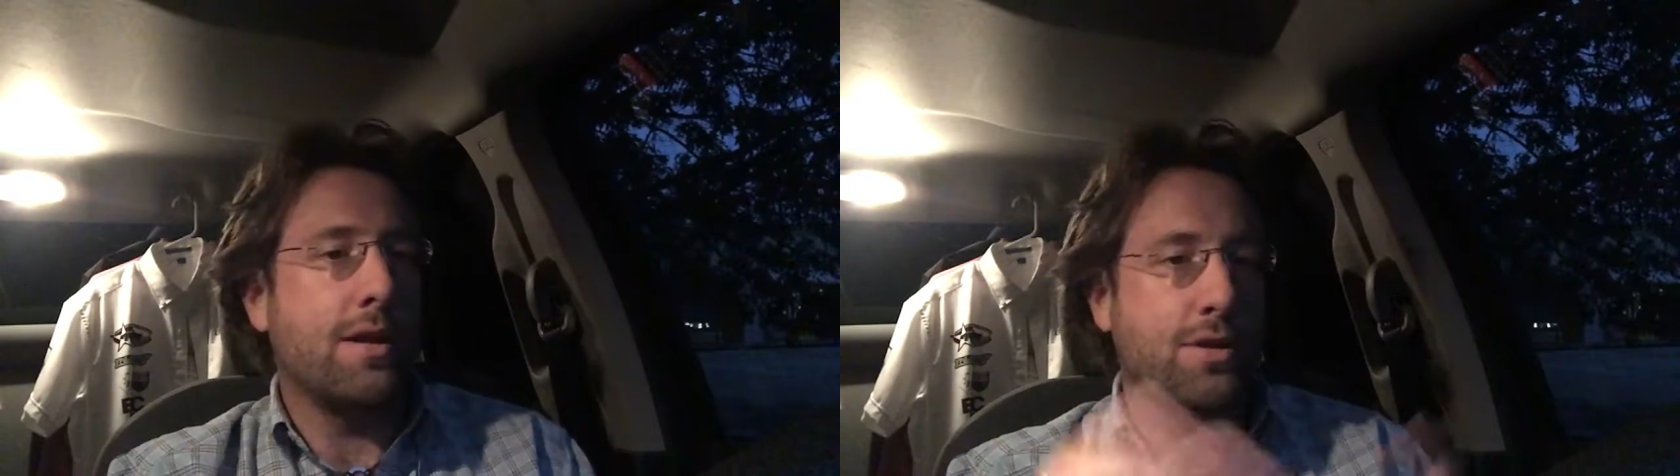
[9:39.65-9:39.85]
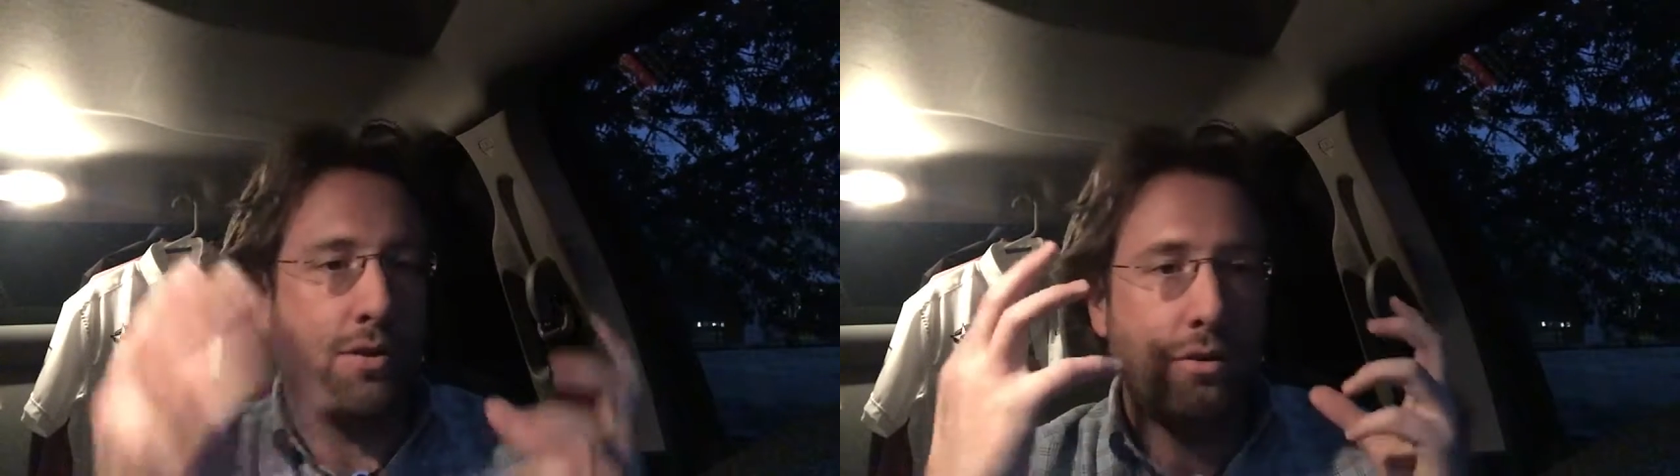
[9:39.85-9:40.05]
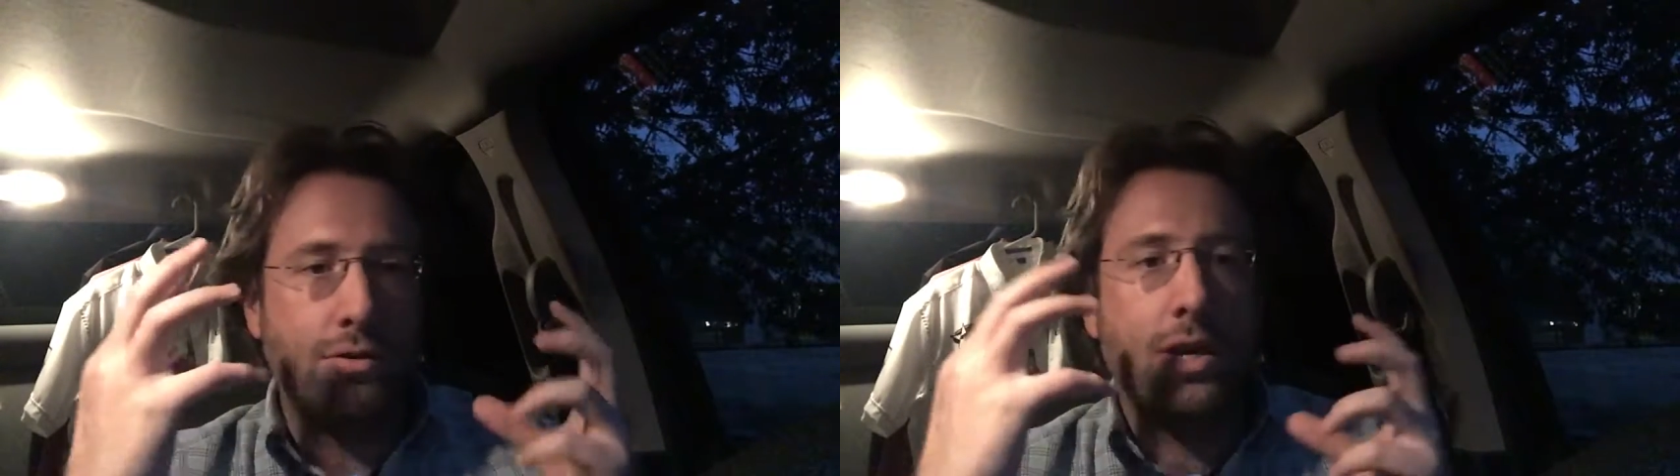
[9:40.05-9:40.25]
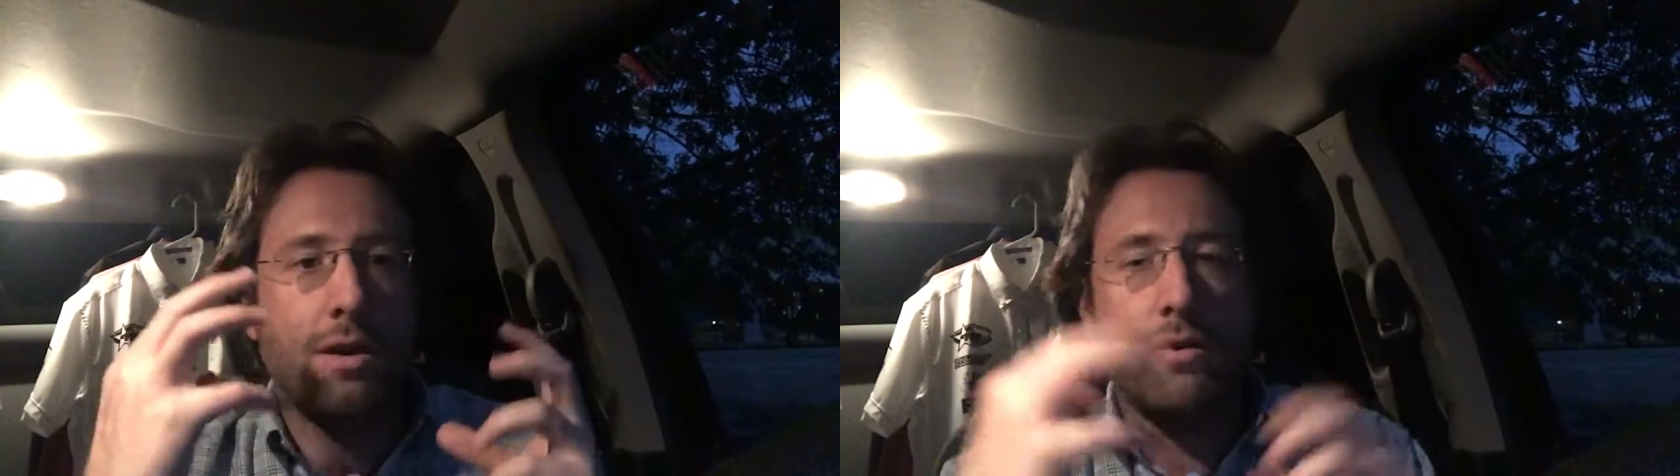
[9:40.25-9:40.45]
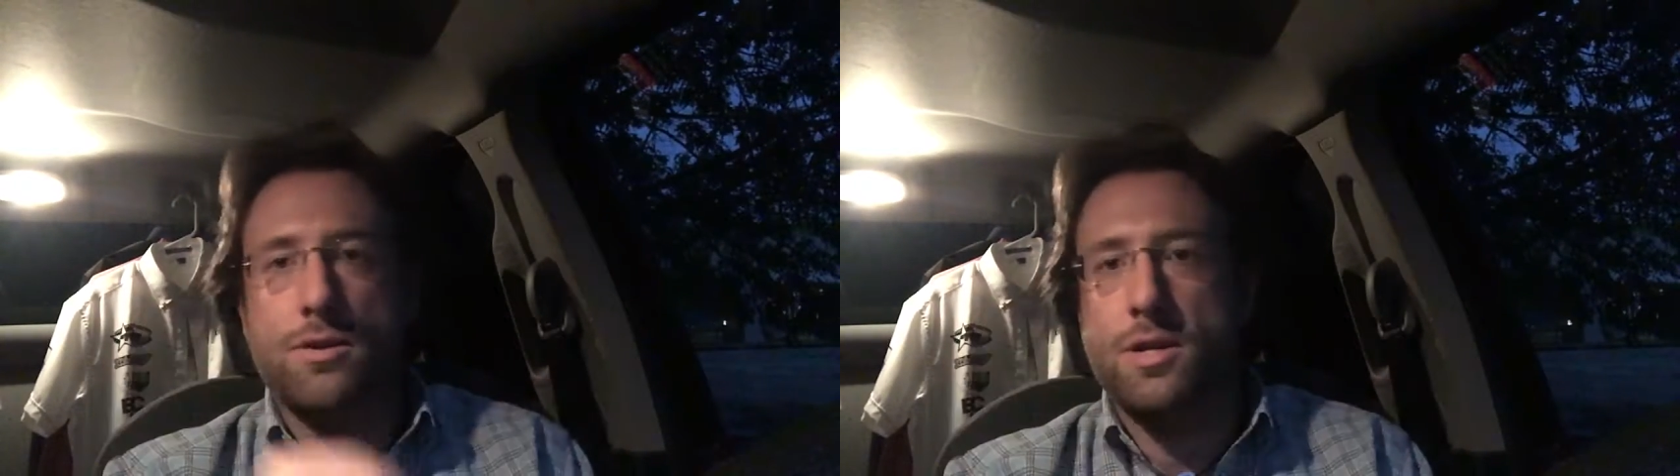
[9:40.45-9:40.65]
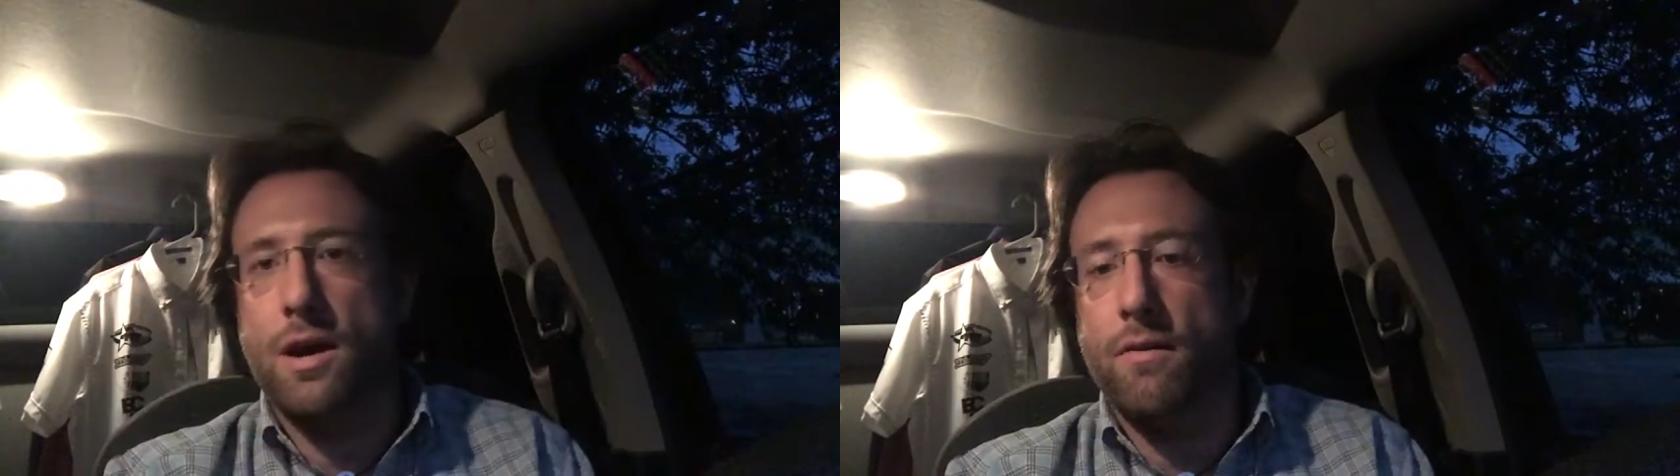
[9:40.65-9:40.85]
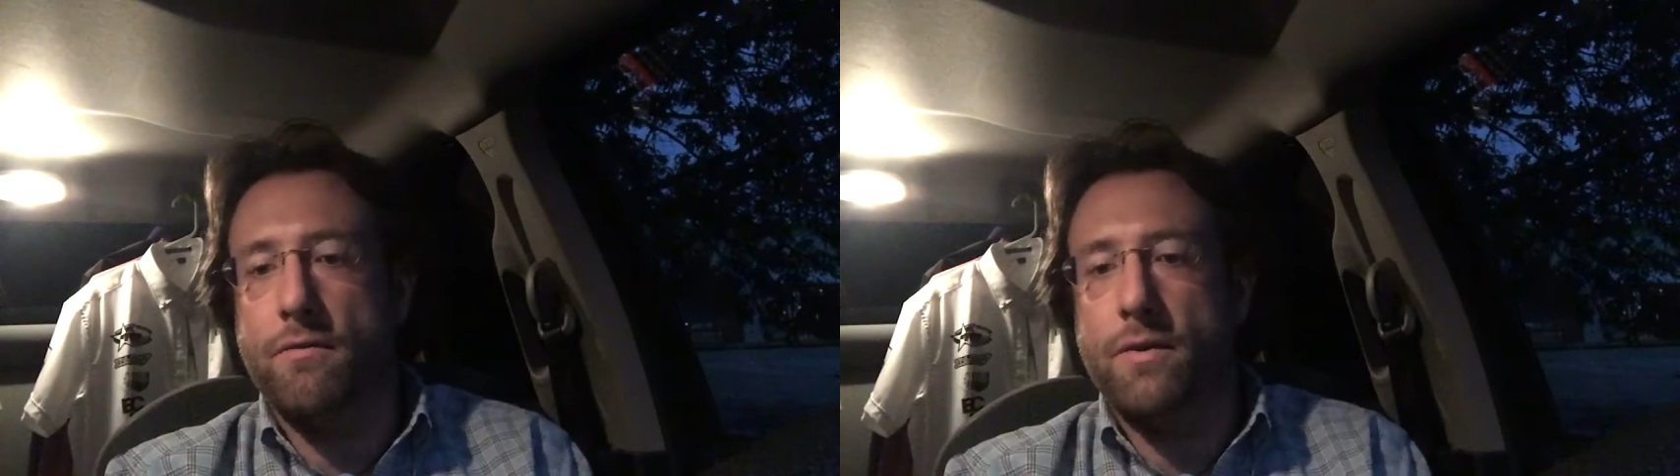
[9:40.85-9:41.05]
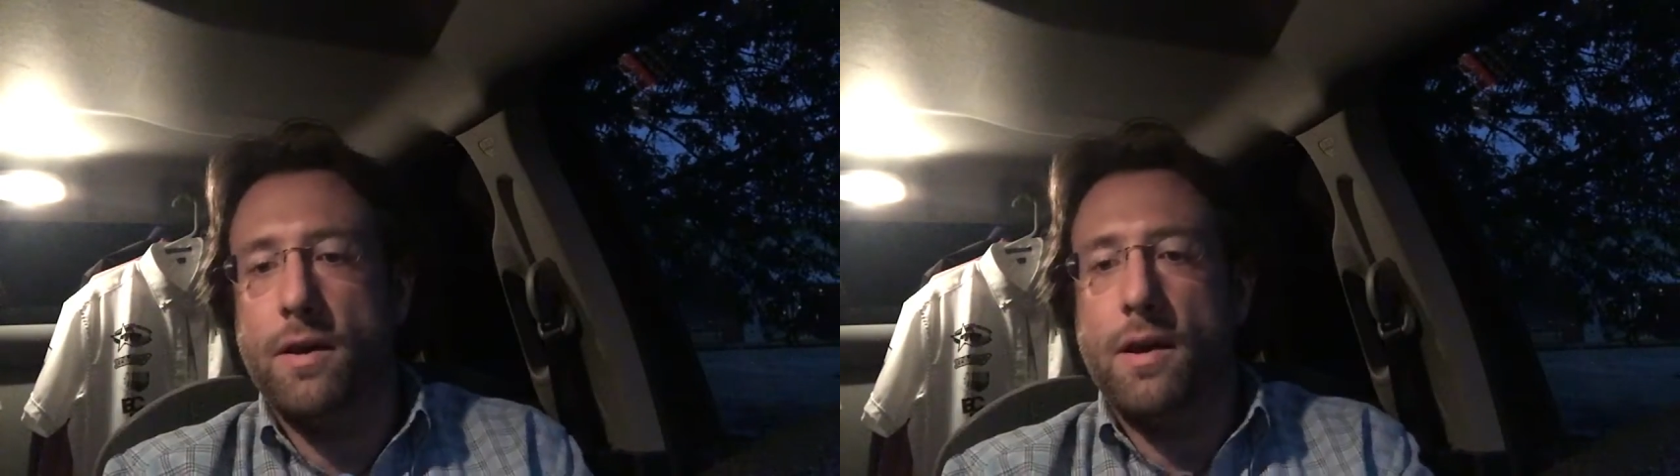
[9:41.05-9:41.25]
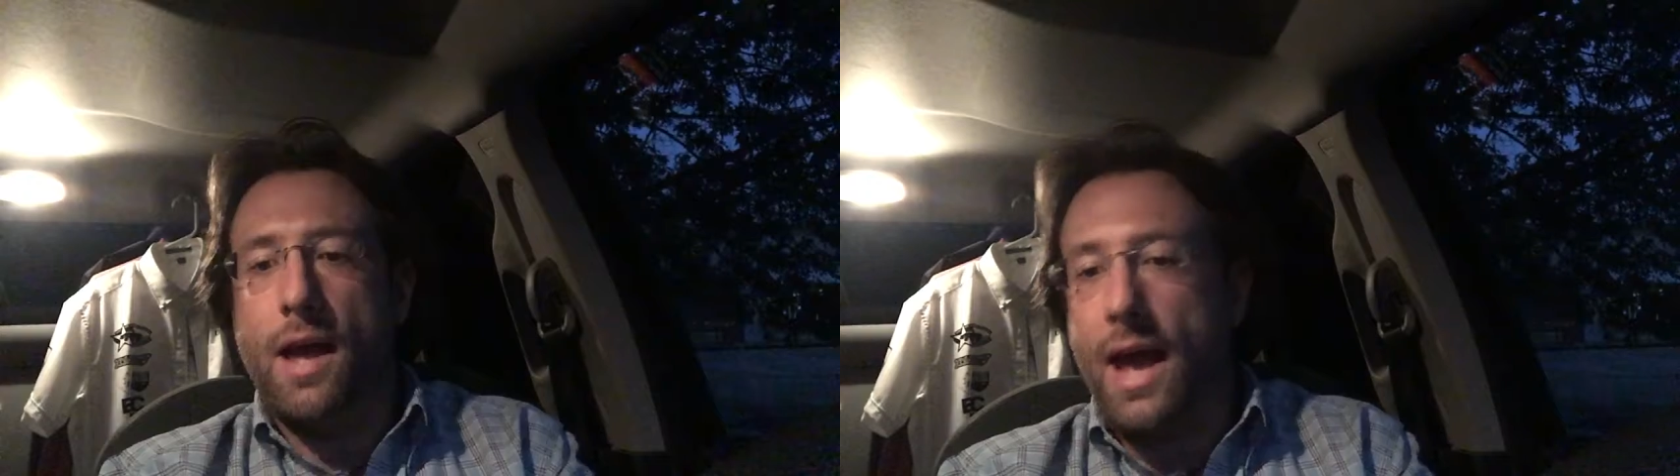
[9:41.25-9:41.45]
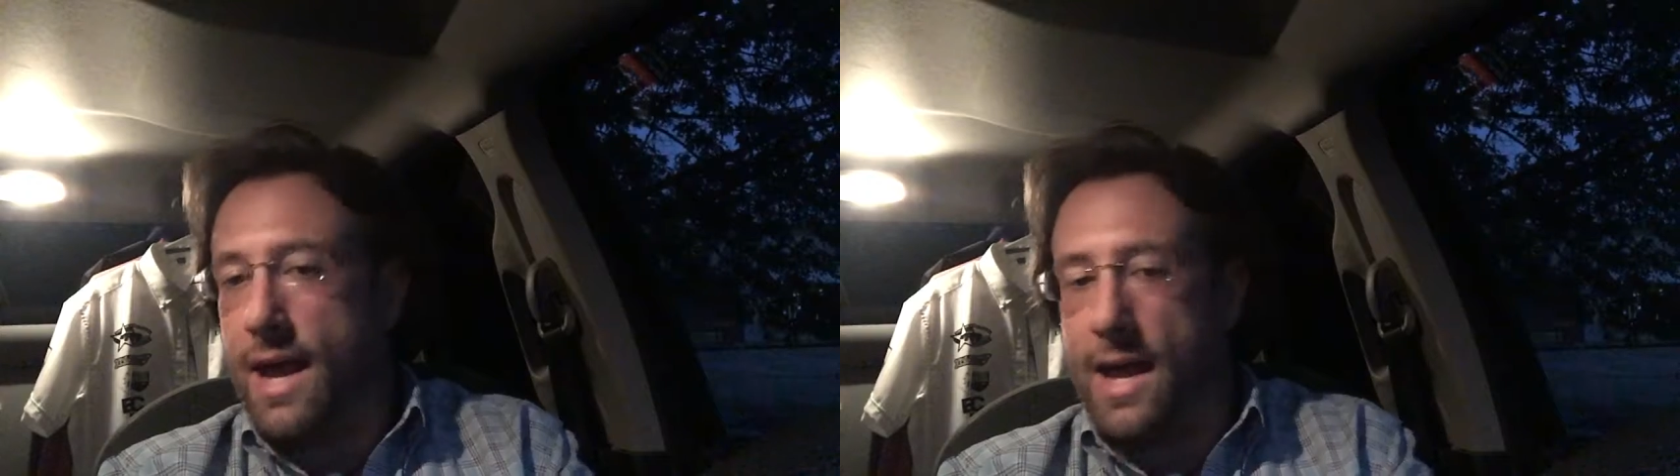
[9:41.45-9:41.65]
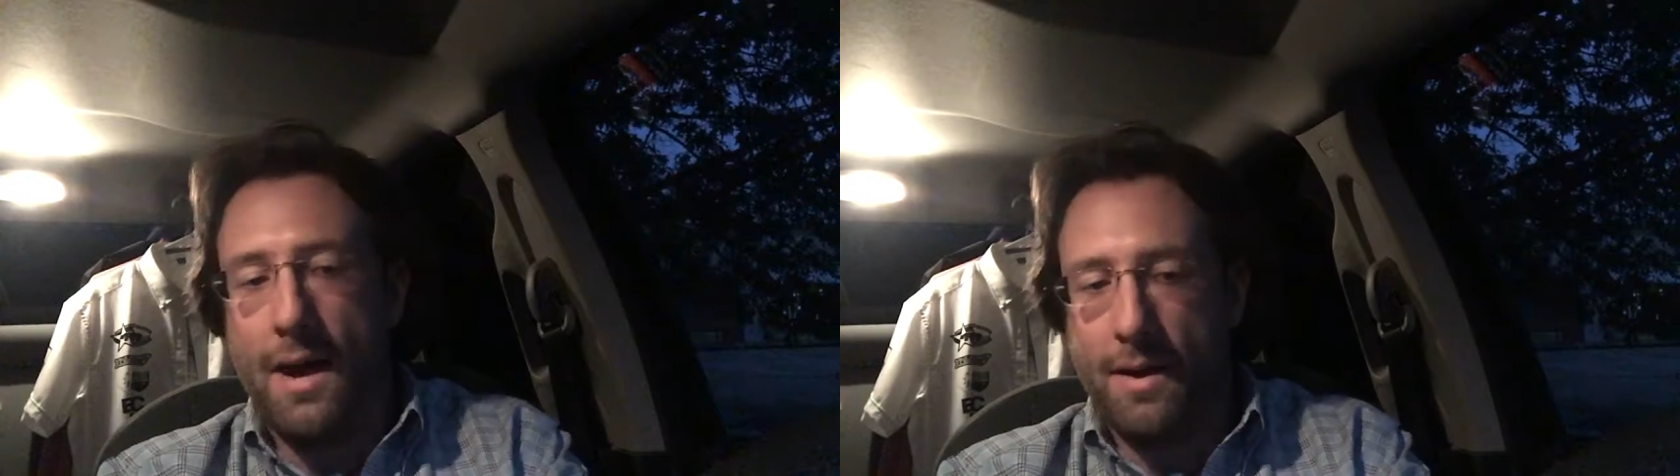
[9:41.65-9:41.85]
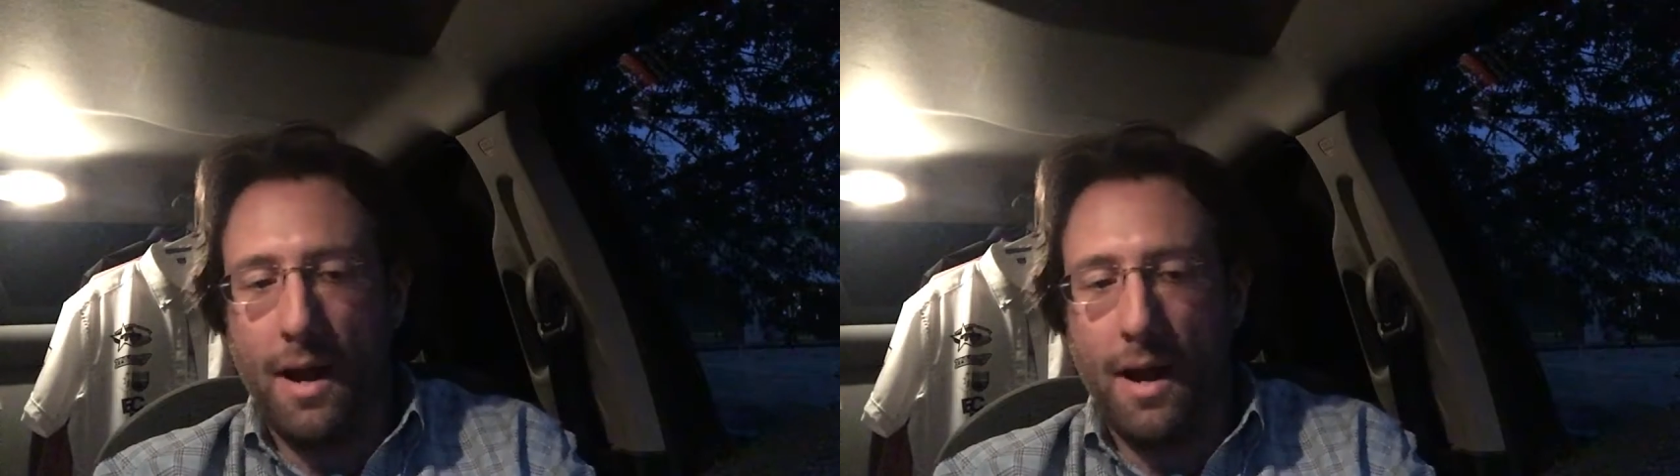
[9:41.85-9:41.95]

And so you tell yourself, "Hey,